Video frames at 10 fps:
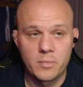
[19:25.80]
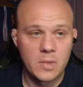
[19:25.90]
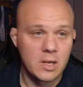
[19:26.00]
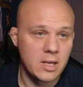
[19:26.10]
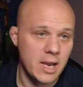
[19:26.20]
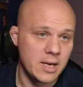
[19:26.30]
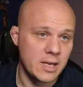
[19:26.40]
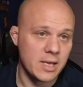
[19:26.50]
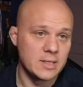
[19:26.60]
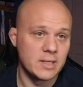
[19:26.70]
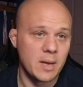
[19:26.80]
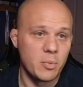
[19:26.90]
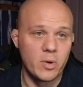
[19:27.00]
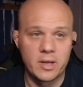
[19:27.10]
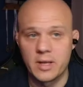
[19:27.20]
candy canes at that
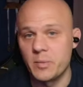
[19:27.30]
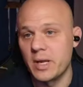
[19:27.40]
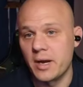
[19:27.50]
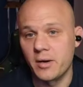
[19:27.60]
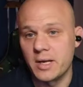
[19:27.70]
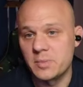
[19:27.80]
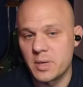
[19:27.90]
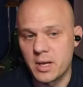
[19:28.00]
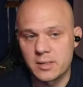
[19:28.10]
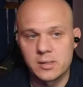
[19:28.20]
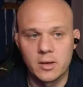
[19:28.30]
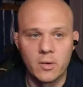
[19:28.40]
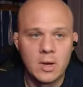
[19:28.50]
point, and then we got our SPS. So,